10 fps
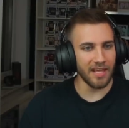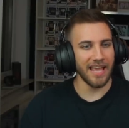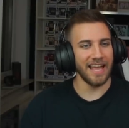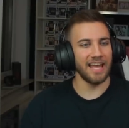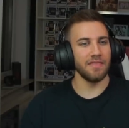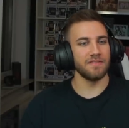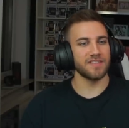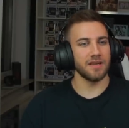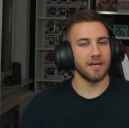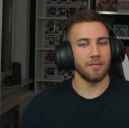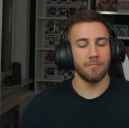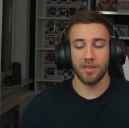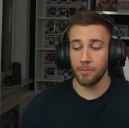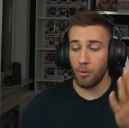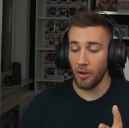And
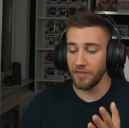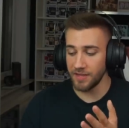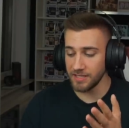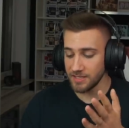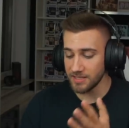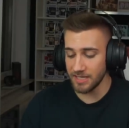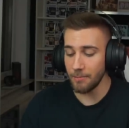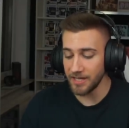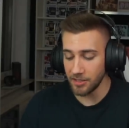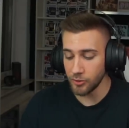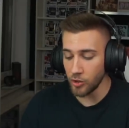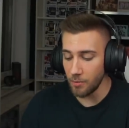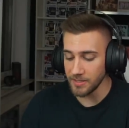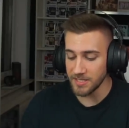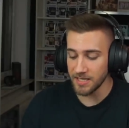a point that some made in the
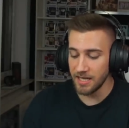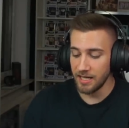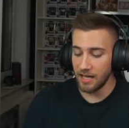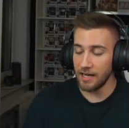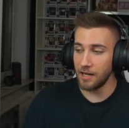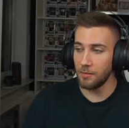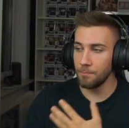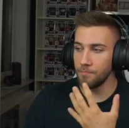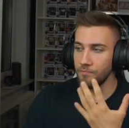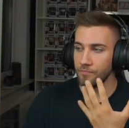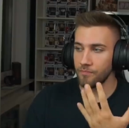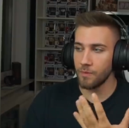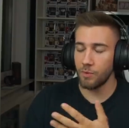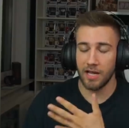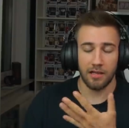comments,
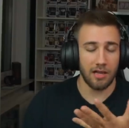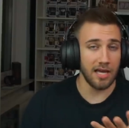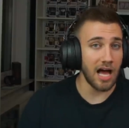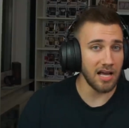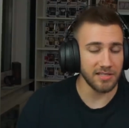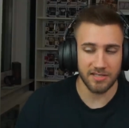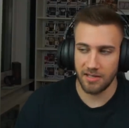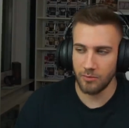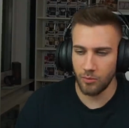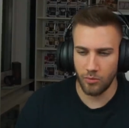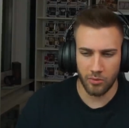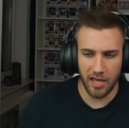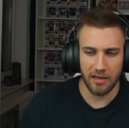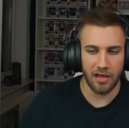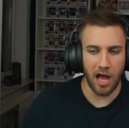while I asked,
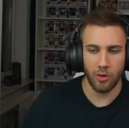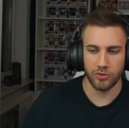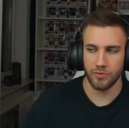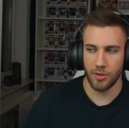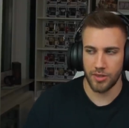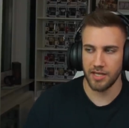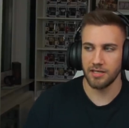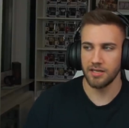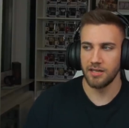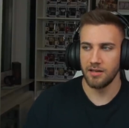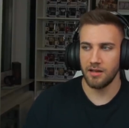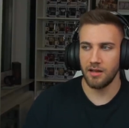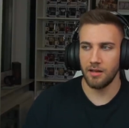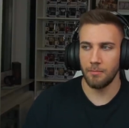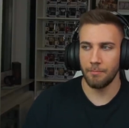okay, how do you think
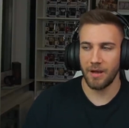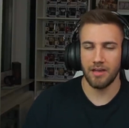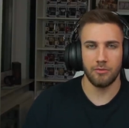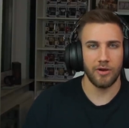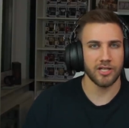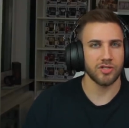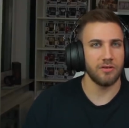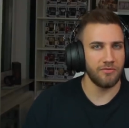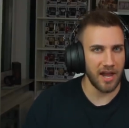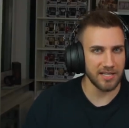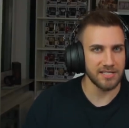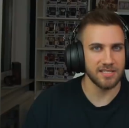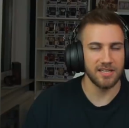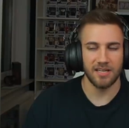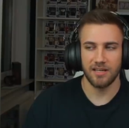my reaction affects
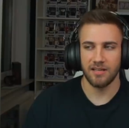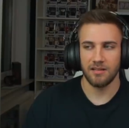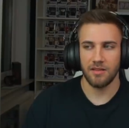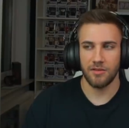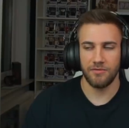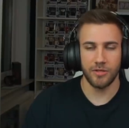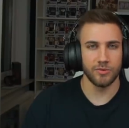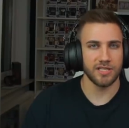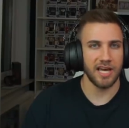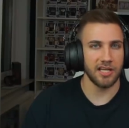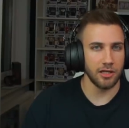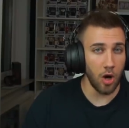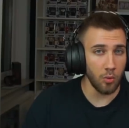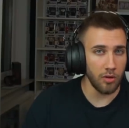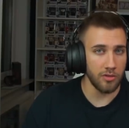the views getting
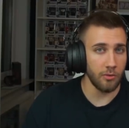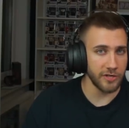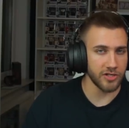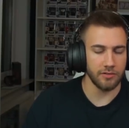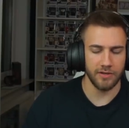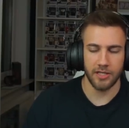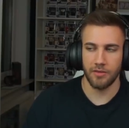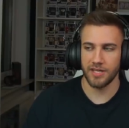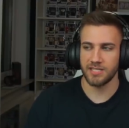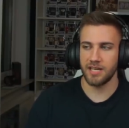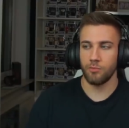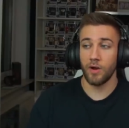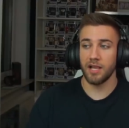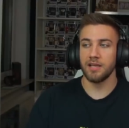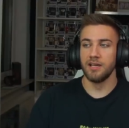low on the original video? And they said,
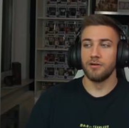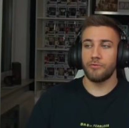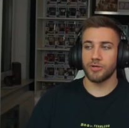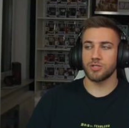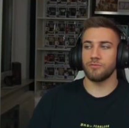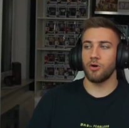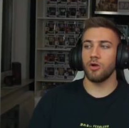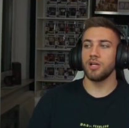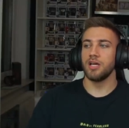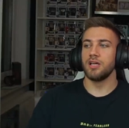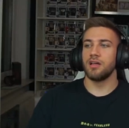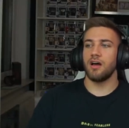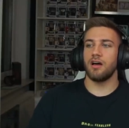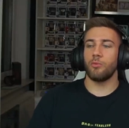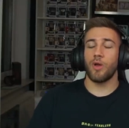well, first of all,
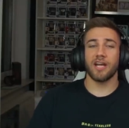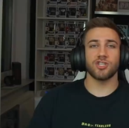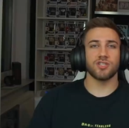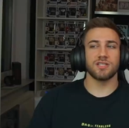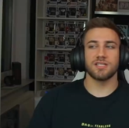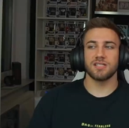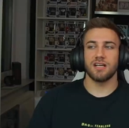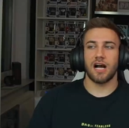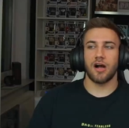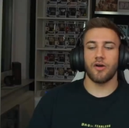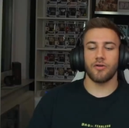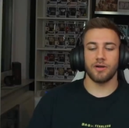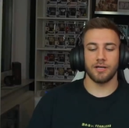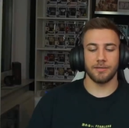reactions are